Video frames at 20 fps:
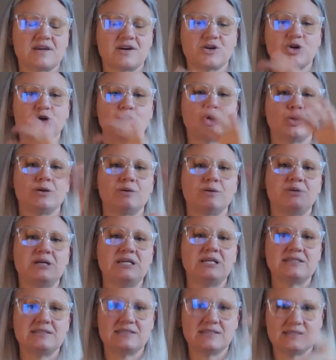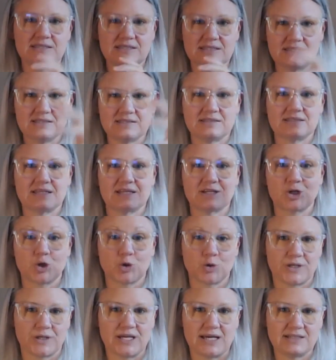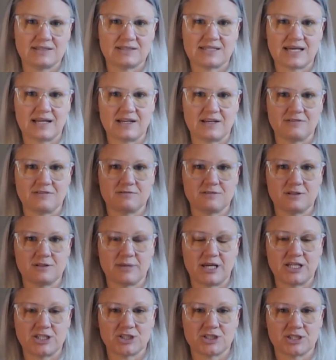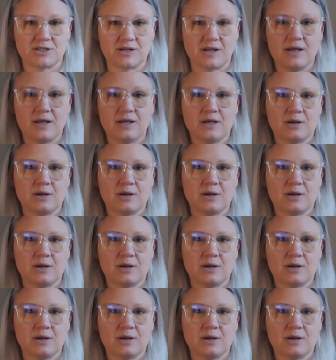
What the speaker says: there could be a disease that creates that inflammation.